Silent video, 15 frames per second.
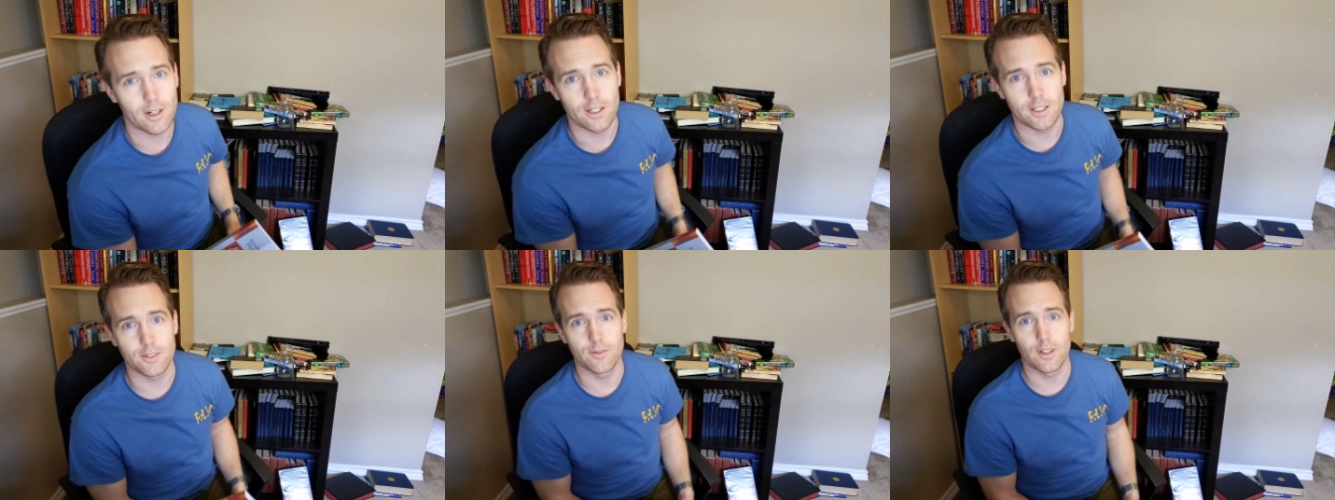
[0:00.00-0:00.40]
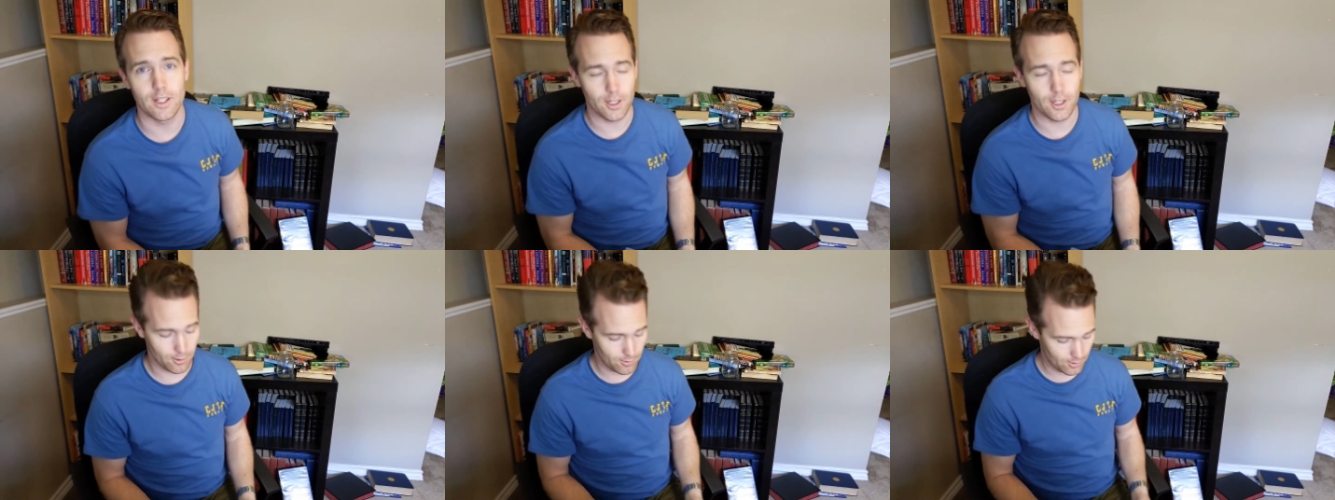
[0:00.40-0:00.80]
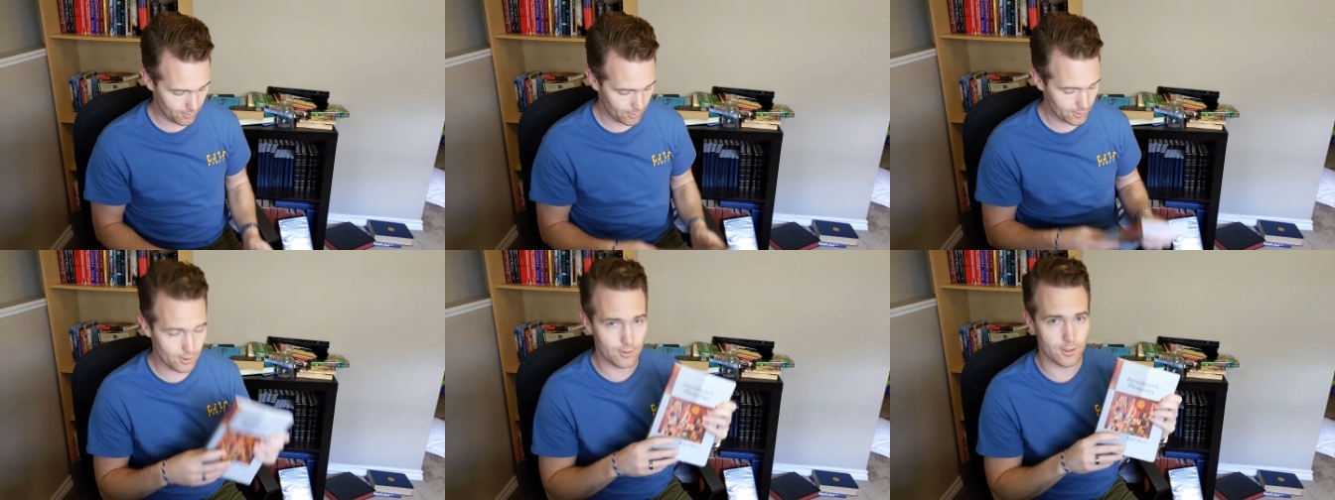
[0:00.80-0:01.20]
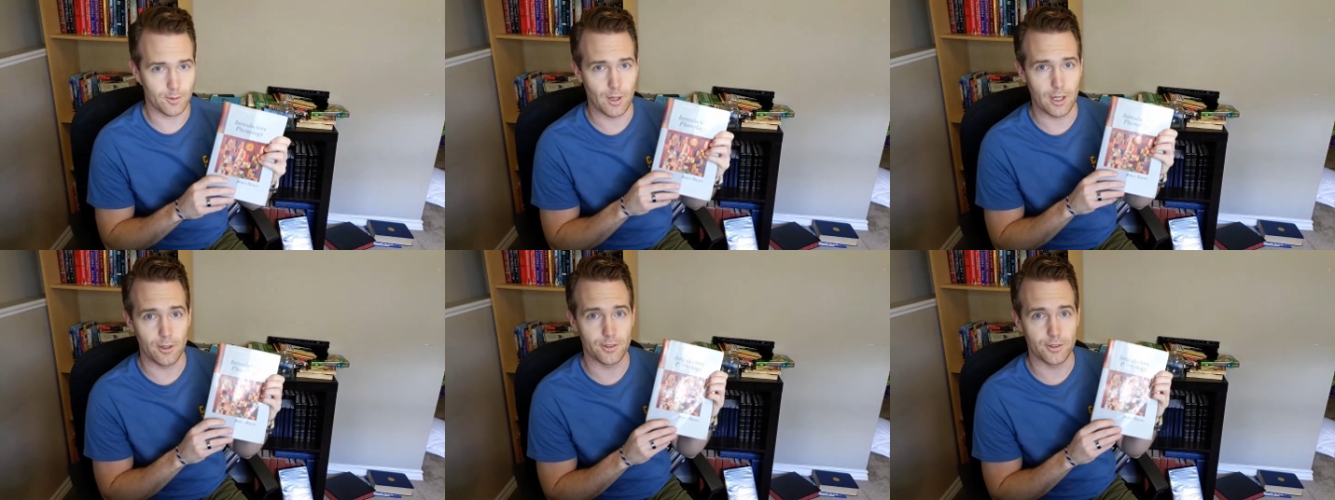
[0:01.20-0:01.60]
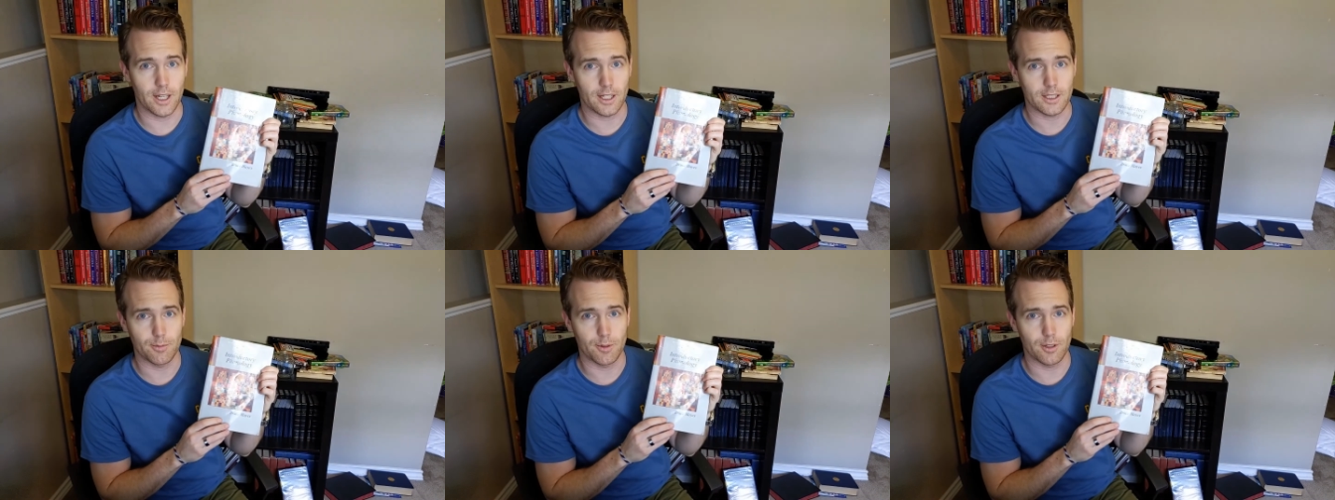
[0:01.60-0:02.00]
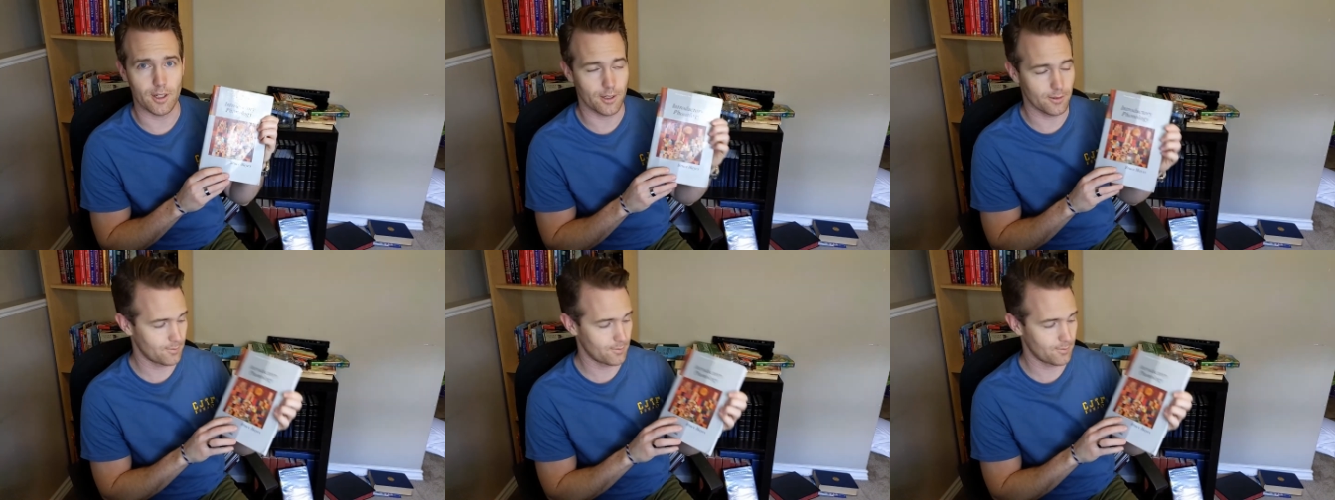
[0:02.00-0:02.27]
this video, I was using my old textbook,